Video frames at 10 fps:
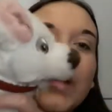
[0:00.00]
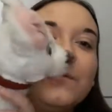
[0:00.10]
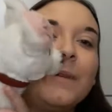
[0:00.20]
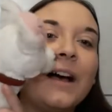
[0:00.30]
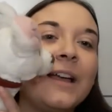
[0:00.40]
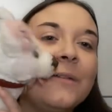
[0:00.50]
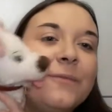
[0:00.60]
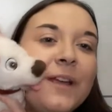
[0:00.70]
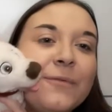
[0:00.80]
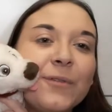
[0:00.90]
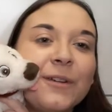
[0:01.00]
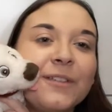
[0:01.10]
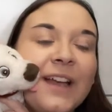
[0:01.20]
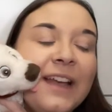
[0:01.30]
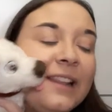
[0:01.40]
of my
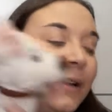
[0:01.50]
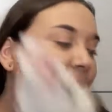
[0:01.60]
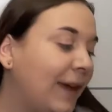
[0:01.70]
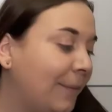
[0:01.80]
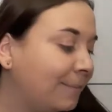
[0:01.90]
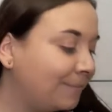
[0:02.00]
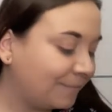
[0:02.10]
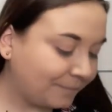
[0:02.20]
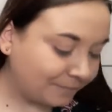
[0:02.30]
favourites. I love him.